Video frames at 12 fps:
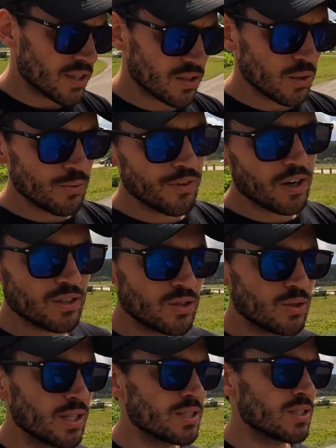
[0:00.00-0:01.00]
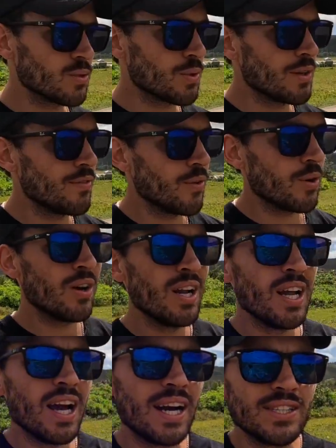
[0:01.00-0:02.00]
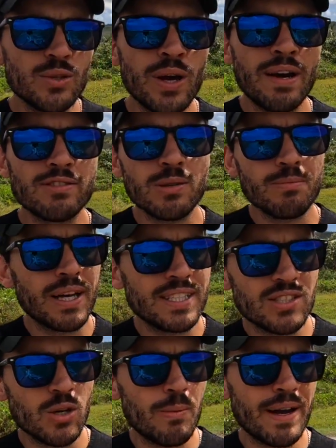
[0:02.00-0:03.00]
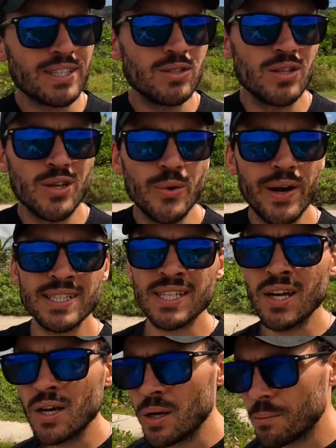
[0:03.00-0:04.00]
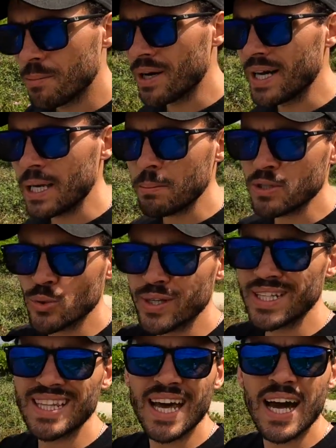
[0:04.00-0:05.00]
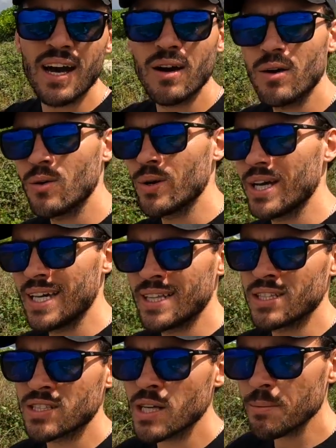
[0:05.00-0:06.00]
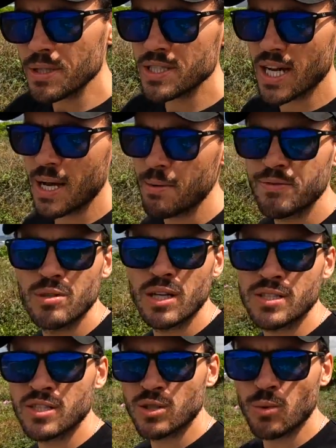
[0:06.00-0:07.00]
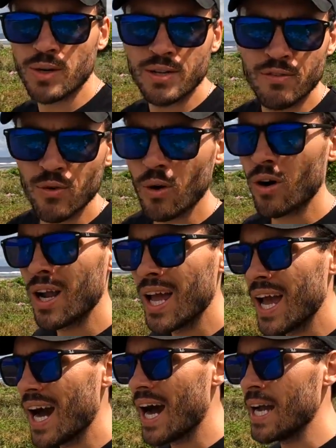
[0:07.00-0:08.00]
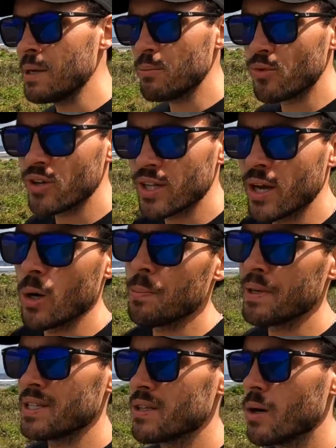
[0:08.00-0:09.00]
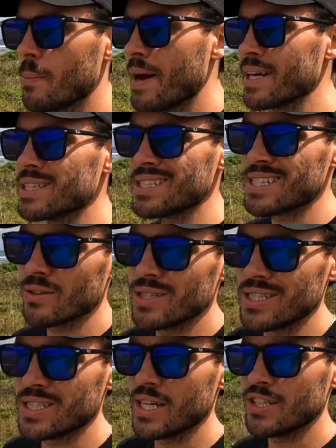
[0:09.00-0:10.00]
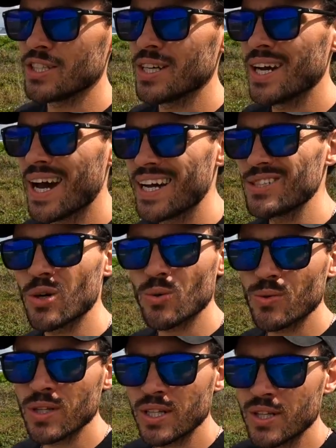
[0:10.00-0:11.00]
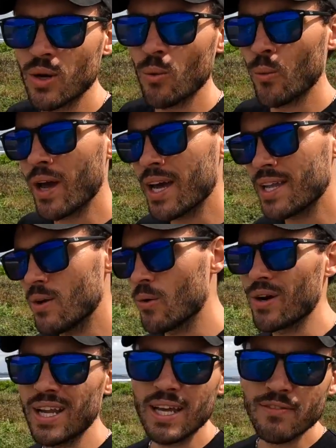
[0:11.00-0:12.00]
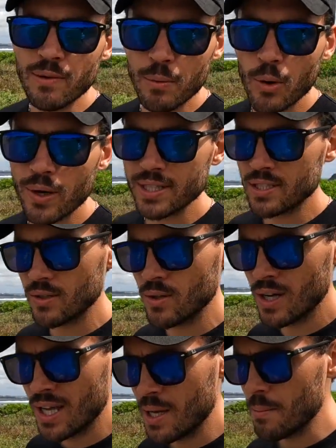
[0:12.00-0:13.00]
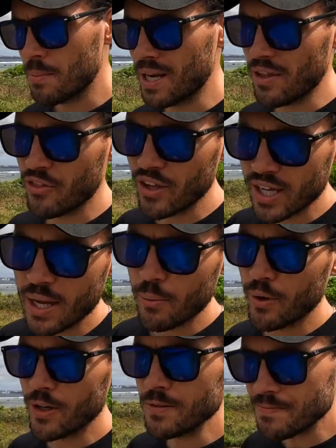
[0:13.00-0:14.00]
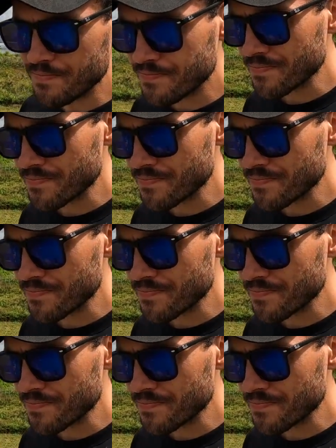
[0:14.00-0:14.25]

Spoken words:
So far in 2024, I do have some plans to go back to the US, but in between now and the summertime of 2024, I am really hoping to go back to Southeast Asia. I don't really know when or if I'm going to, but I think I will.